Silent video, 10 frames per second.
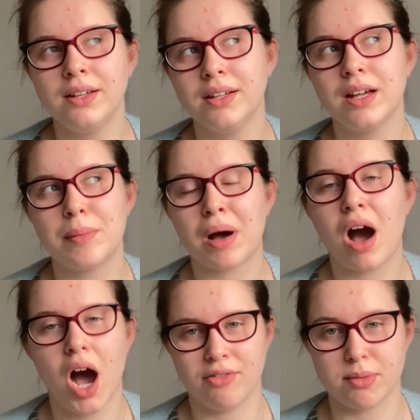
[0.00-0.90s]
about
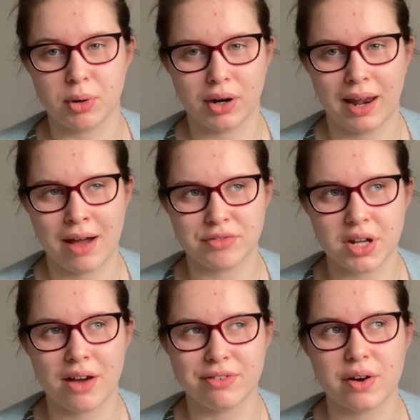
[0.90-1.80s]
half the book left,
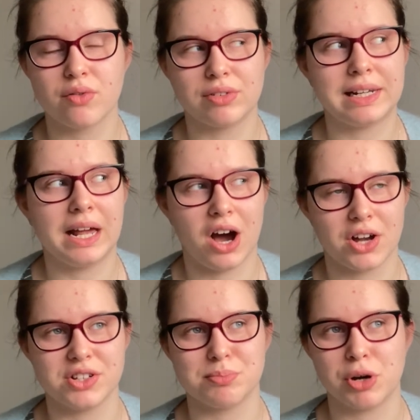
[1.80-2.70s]
I found it really
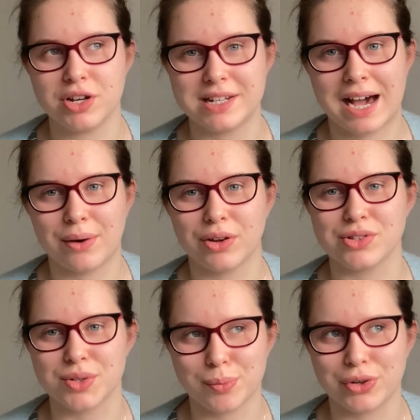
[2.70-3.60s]
hard to put down and
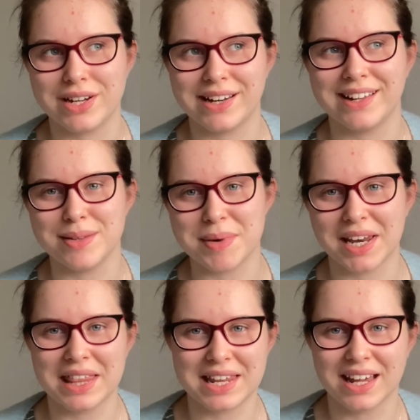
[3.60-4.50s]
stop reading in the
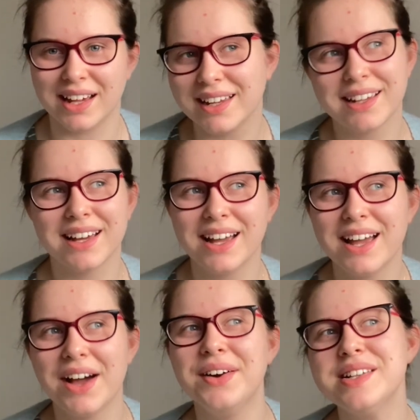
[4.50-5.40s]
middle of the night.
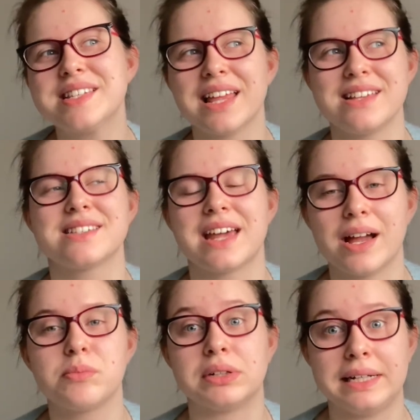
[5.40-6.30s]
I was like staying
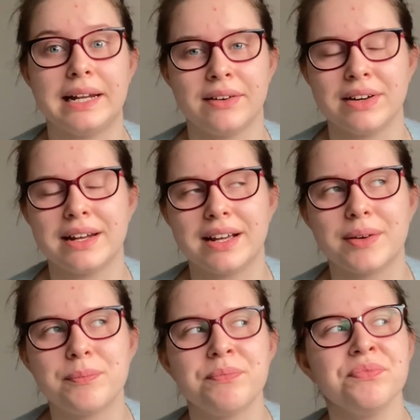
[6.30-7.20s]
up really late reading
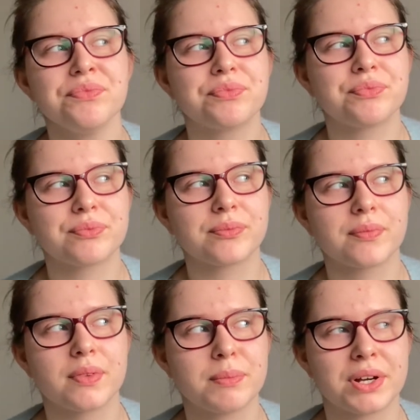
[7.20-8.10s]
it
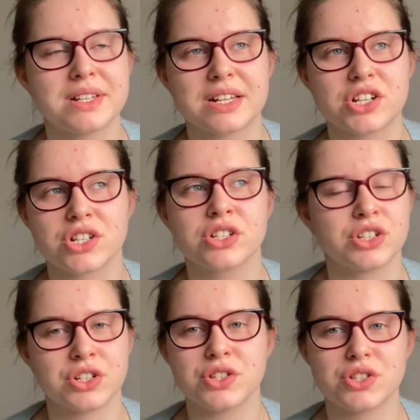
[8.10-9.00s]
because I just
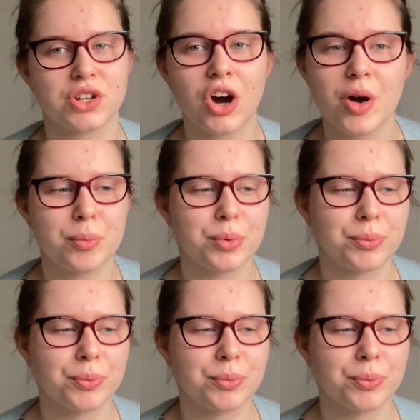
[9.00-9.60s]
couldn't stop.